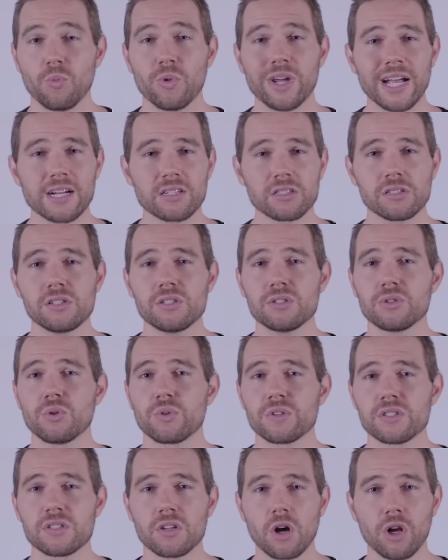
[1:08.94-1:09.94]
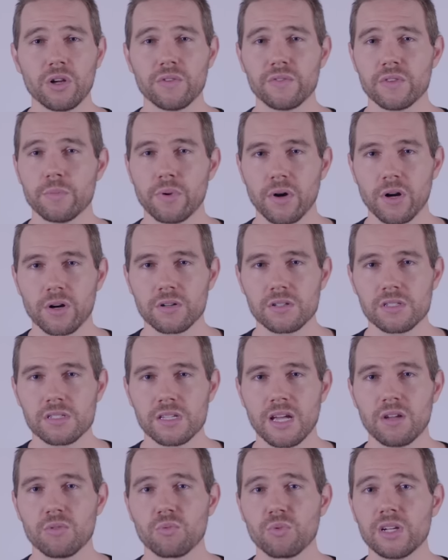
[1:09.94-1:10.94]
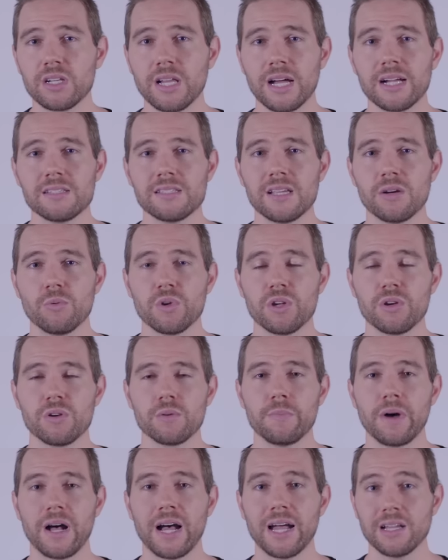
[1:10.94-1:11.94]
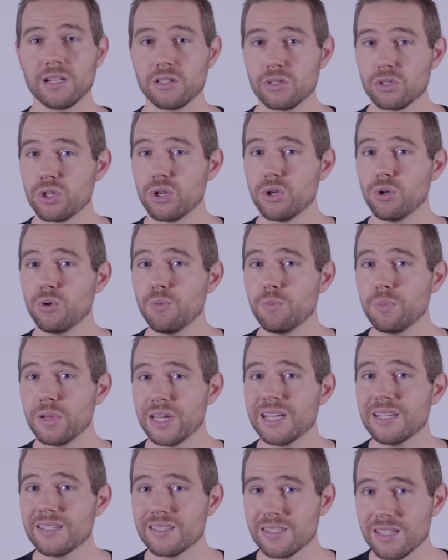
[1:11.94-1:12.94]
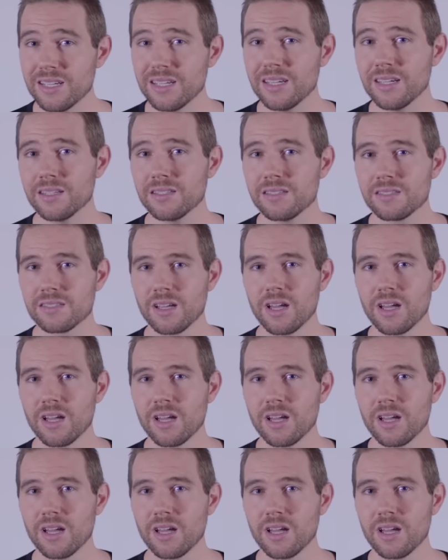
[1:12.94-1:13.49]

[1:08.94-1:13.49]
We actually sourced all of the parts and realized that we could buy two PCs